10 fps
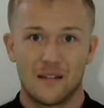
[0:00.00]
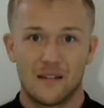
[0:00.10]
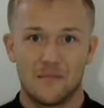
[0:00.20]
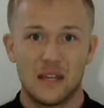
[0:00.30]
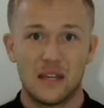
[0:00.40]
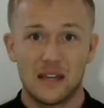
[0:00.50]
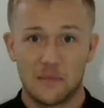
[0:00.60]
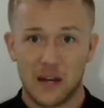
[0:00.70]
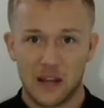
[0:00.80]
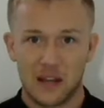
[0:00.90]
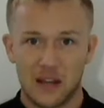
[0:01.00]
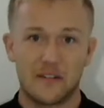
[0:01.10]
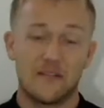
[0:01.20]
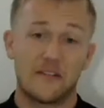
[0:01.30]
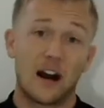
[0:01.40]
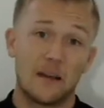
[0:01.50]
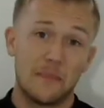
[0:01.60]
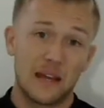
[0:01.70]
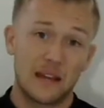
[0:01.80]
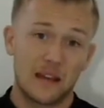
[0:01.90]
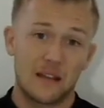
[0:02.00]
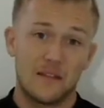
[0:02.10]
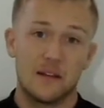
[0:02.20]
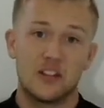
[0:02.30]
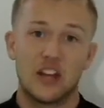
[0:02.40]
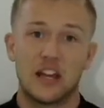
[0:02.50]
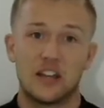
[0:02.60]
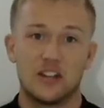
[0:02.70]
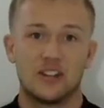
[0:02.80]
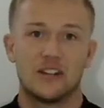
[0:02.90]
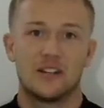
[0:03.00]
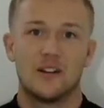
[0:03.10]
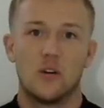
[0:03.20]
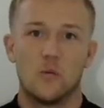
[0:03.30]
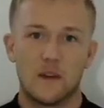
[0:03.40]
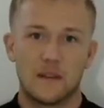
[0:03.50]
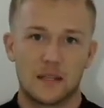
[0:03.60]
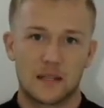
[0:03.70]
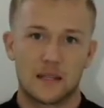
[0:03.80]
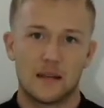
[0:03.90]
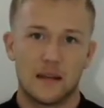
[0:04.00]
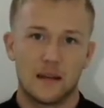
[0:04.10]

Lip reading: me in my life if I make the change with this?